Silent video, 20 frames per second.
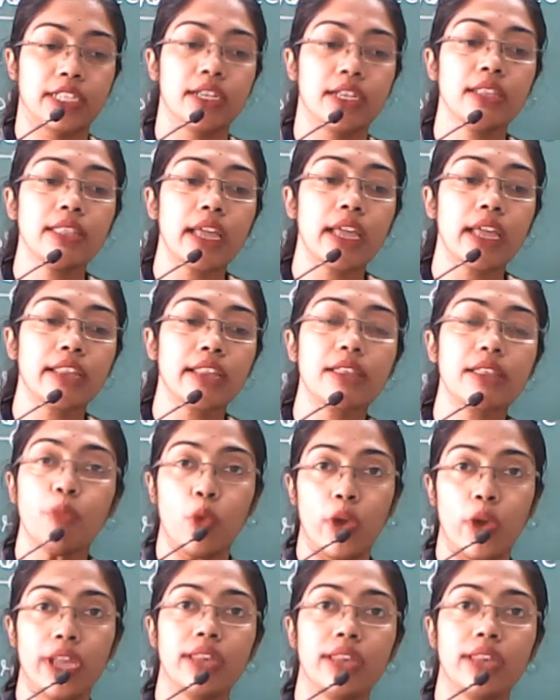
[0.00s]
that the poet
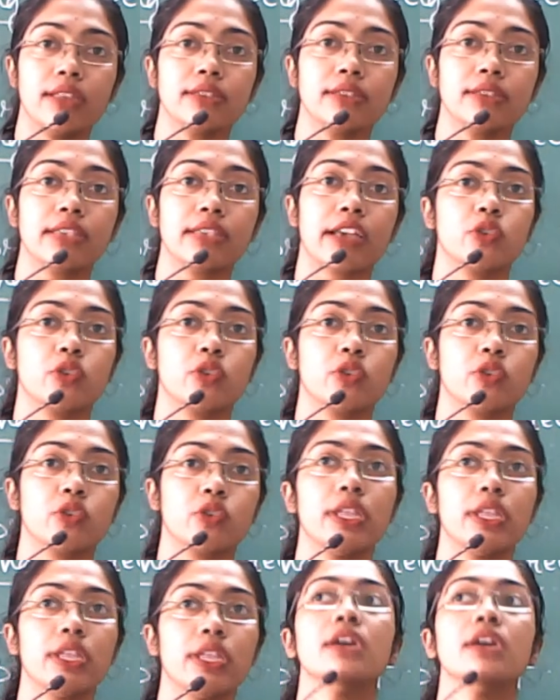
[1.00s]
is actually
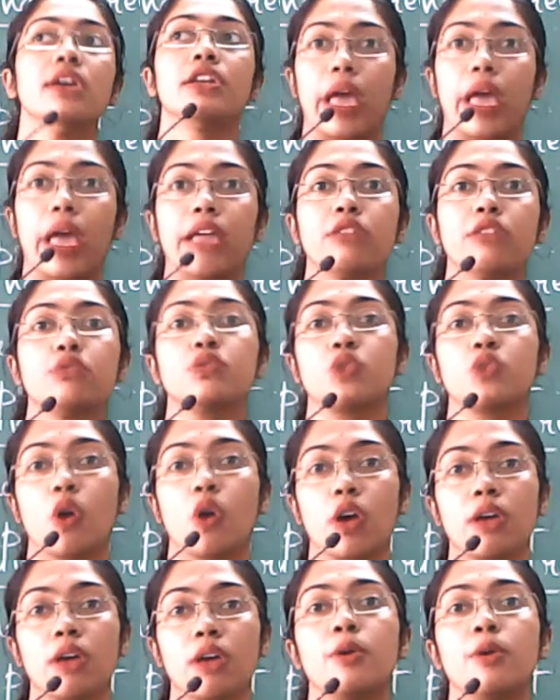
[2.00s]
trying to talk
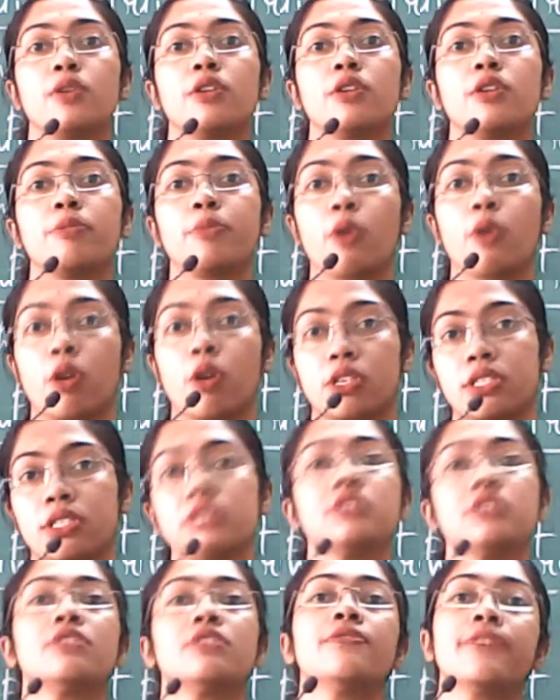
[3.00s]
about a process
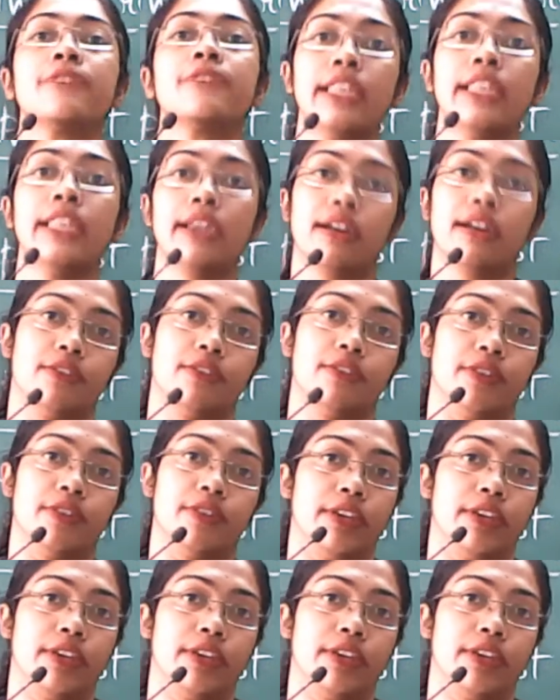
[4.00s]
of killing a tree.